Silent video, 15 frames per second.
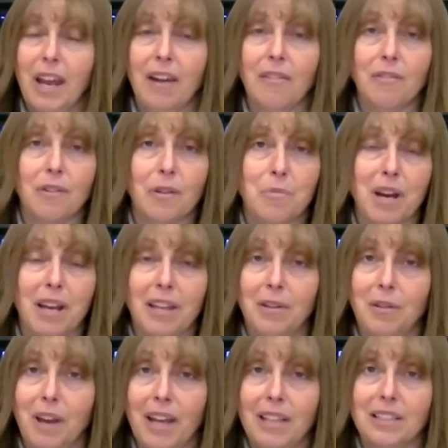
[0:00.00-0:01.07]
Everybody
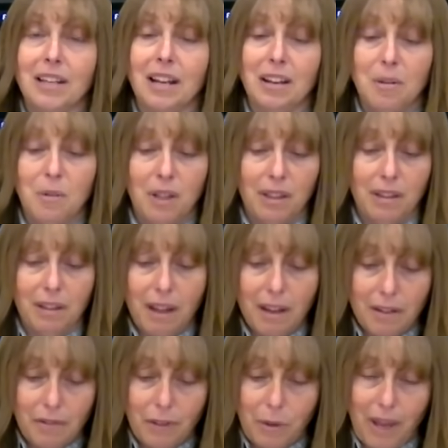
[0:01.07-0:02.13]
who has it. I know a
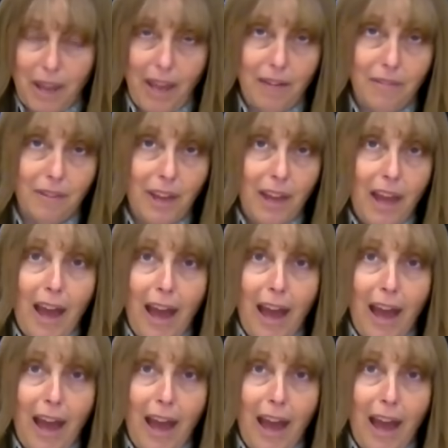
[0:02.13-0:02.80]
lot of you have.